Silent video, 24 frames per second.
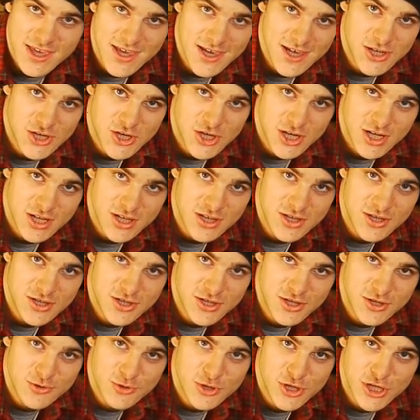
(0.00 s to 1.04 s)
kitchen
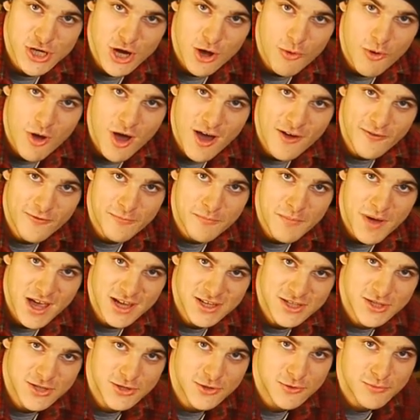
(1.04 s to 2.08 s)
to show off
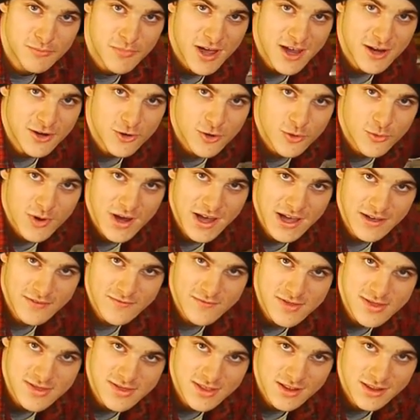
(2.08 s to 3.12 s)
my two
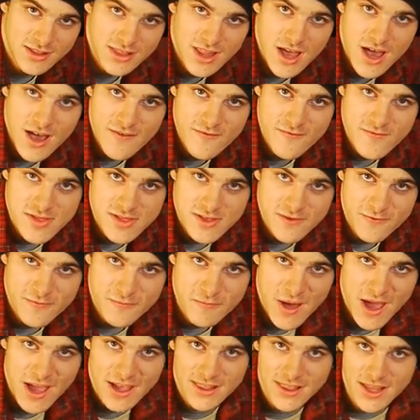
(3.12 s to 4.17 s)
microwaves, the loves of
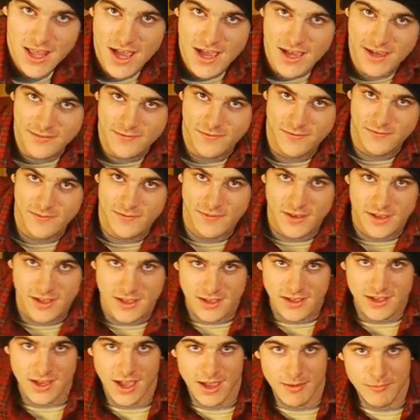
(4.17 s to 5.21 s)
my life.
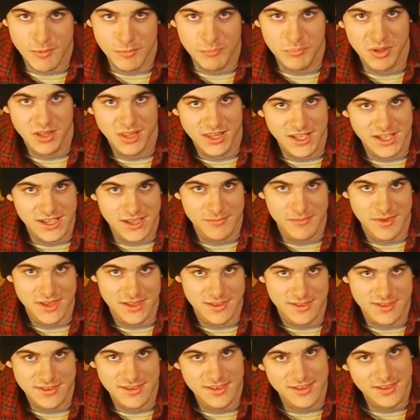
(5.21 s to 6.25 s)
I'm a
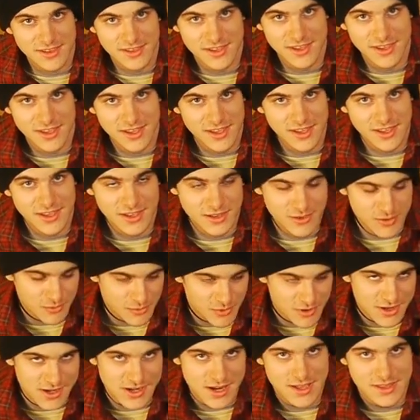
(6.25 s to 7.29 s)
polygamist.
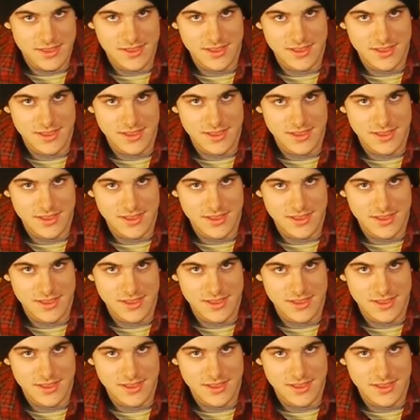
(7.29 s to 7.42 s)
What can I